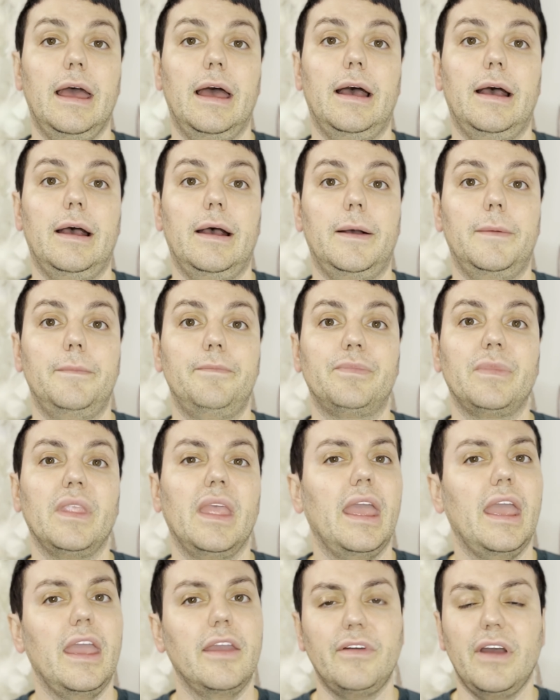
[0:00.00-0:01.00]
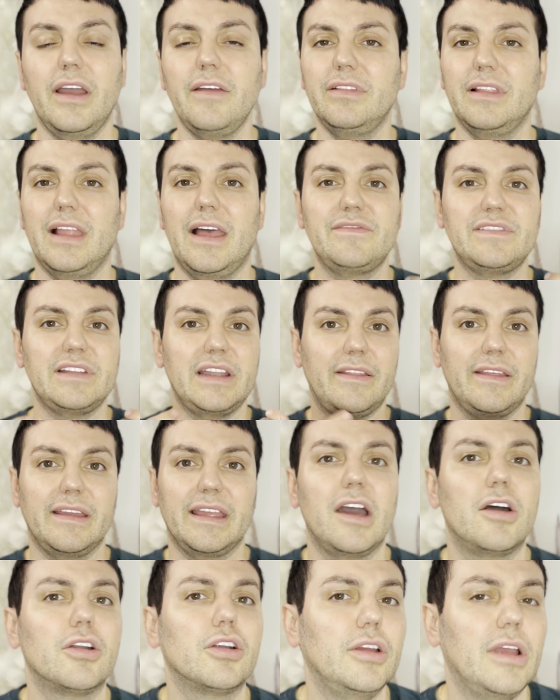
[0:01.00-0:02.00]
Um, if I've left
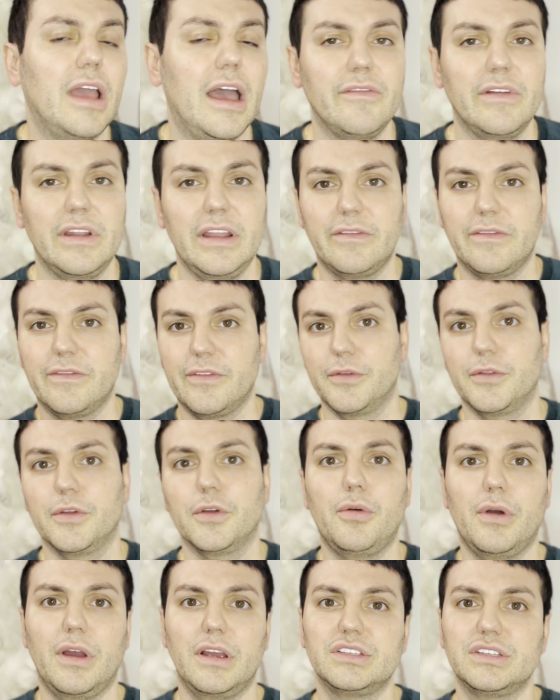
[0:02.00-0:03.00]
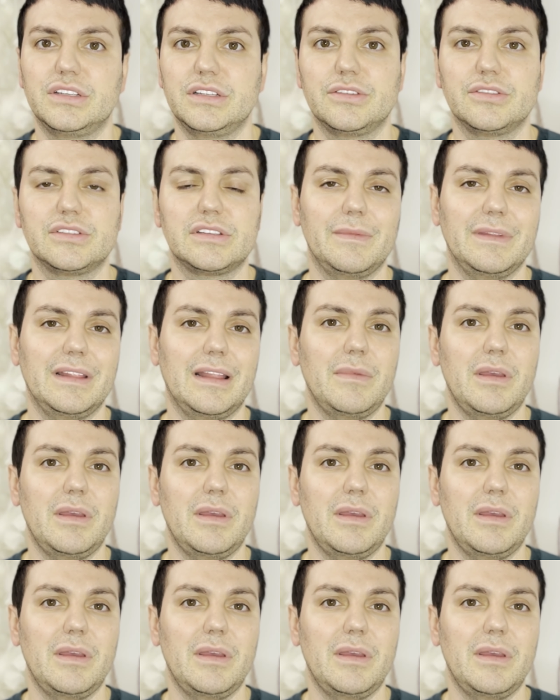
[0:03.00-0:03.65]
anything out or you have any further questions or something that